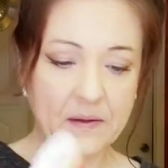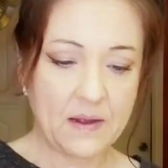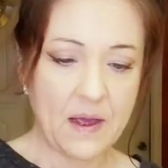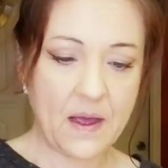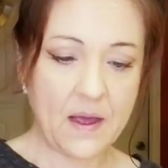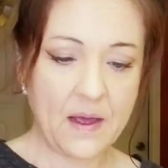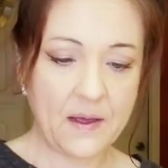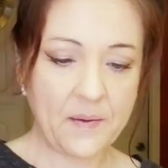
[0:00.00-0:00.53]

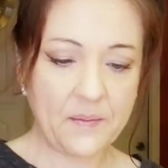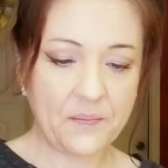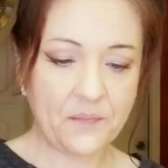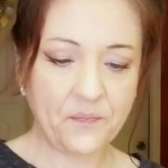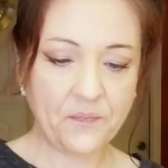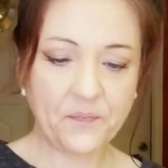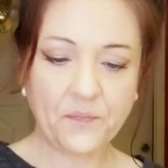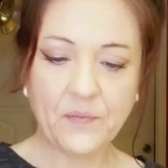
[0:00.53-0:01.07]

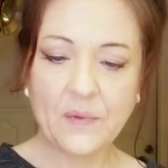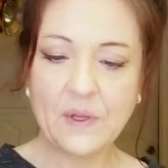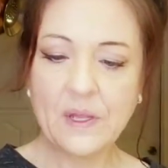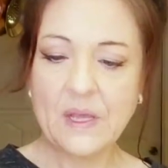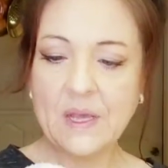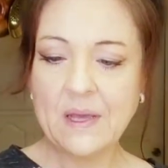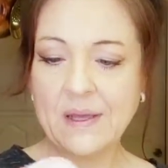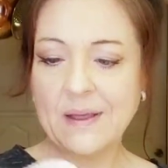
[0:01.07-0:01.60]

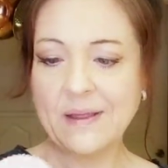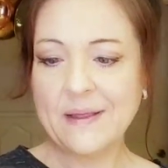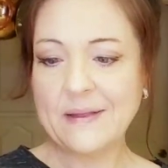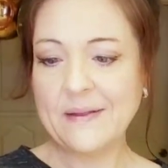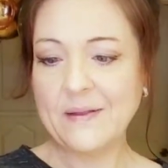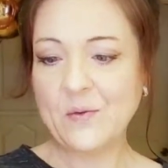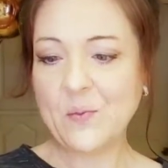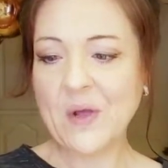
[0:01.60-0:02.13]

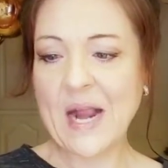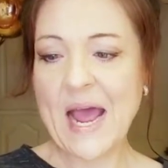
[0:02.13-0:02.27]
this is what